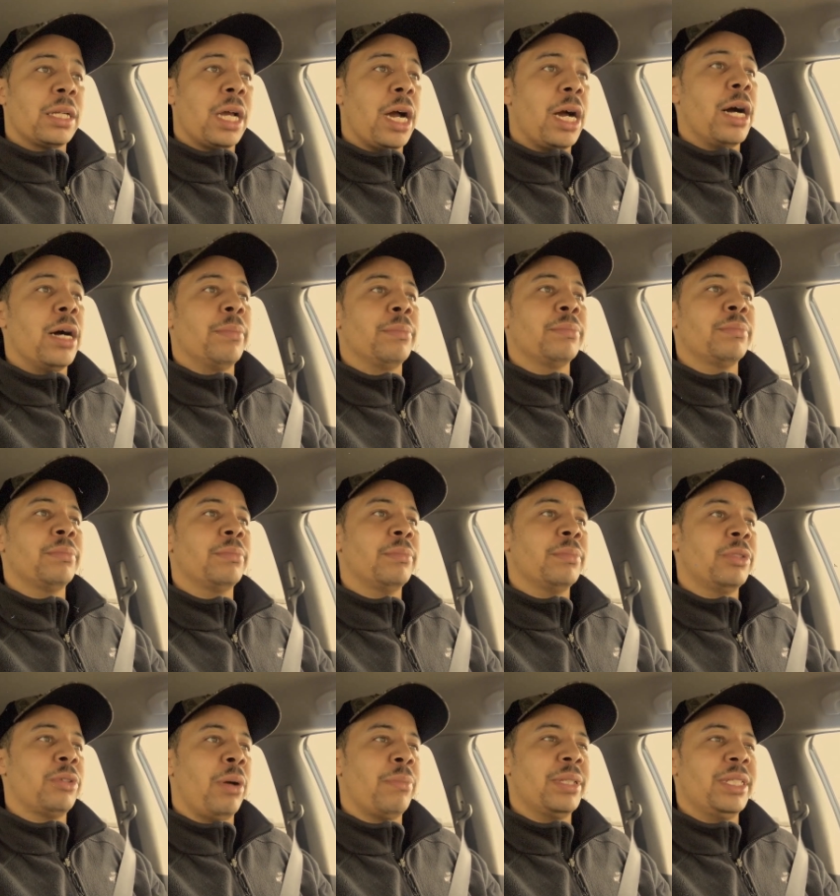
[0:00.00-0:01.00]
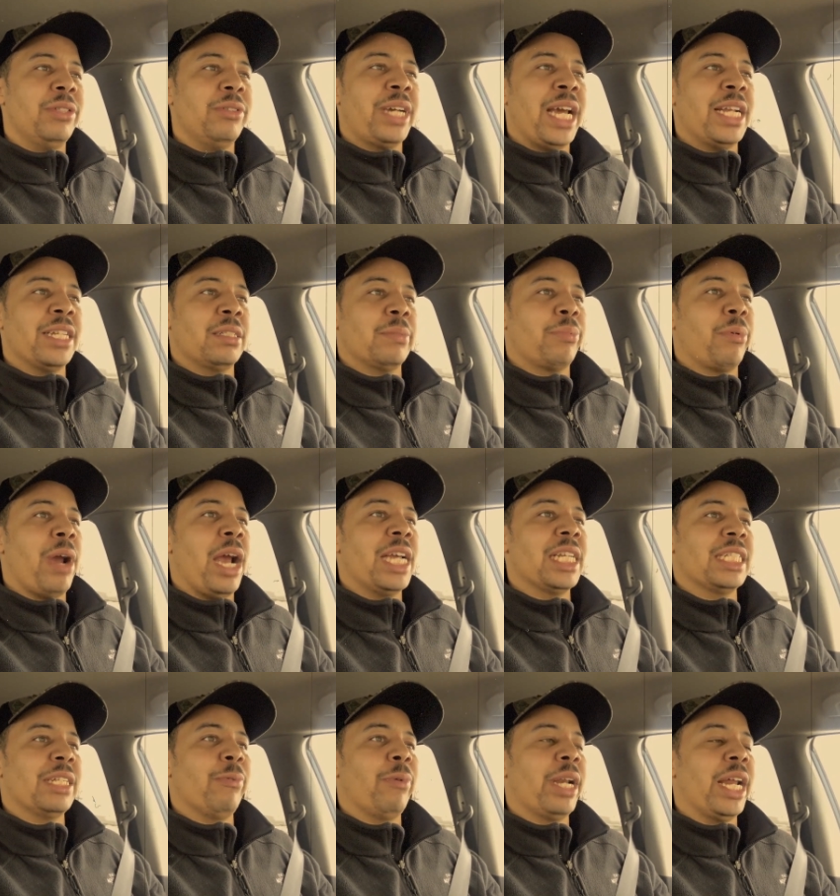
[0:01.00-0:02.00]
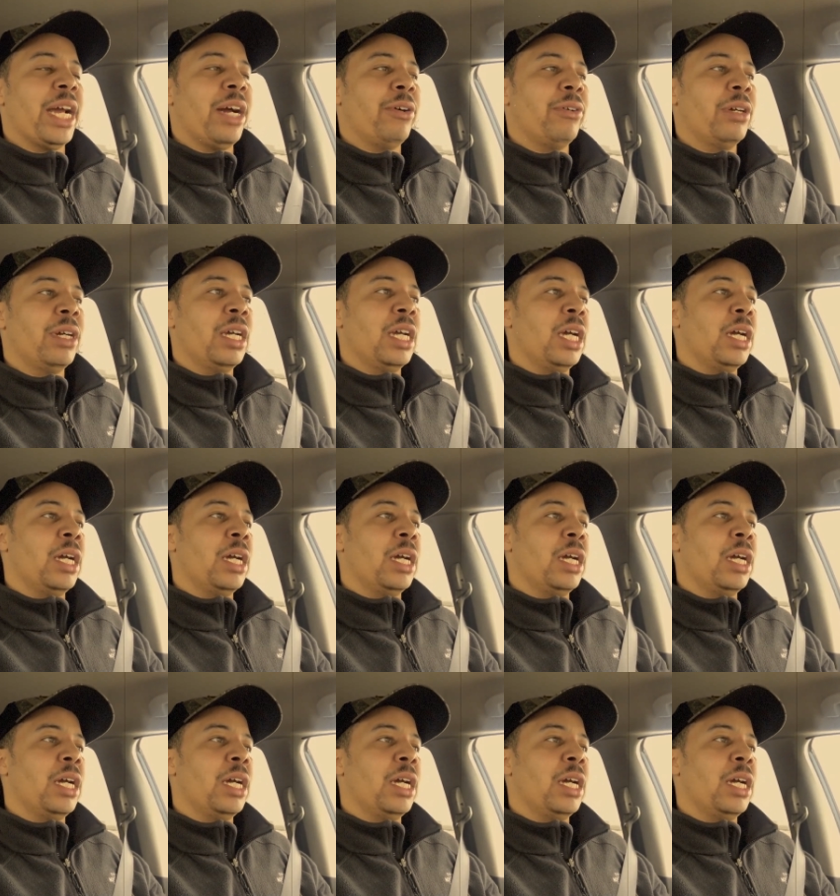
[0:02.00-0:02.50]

Um, so I'm still kind of surprised it went out.